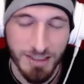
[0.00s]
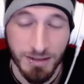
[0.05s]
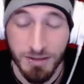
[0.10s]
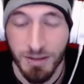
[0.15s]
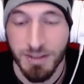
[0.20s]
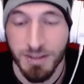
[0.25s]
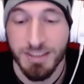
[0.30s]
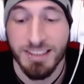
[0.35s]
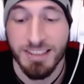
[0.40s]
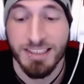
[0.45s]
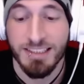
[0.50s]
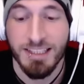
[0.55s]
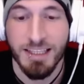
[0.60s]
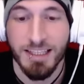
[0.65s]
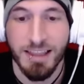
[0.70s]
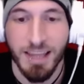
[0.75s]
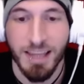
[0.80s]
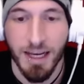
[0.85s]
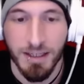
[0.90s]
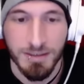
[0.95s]

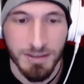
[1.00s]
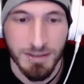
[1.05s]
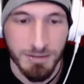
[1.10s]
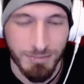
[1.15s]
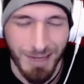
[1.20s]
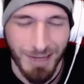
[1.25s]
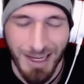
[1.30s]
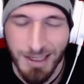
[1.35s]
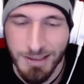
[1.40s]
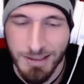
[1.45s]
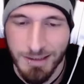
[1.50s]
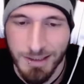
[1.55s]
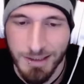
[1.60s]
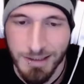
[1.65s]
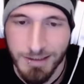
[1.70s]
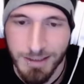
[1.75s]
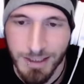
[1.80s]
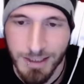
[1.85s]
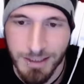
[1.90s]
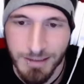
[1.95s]
16,000,
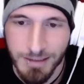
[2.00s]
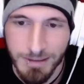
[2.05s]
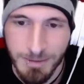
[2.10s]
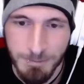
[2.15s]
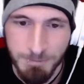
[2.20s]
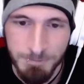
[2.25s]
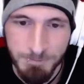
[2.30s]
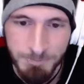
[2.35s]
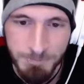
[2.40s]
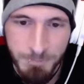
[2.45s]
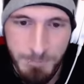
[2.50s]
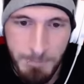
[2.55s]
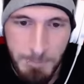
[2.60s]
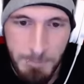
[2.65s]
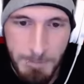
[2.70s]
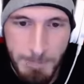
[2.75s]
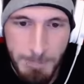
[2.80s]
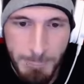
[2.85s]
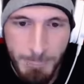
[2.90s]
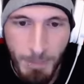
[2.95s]
18,000.
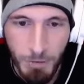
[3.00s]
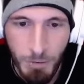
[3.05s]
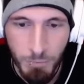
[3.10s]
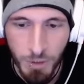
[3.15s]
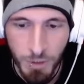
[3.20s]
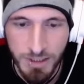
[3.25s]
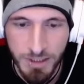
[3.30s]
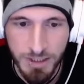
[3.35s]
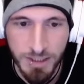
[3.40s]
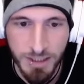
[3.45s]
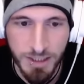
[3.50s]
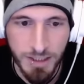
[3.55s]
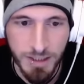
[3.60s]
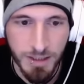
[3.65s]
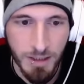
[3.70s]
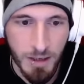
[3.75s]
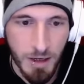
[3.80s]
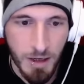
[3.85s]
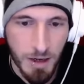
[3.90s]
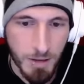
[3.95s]
But the
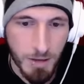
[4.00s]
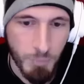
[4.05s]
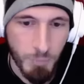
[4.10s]
more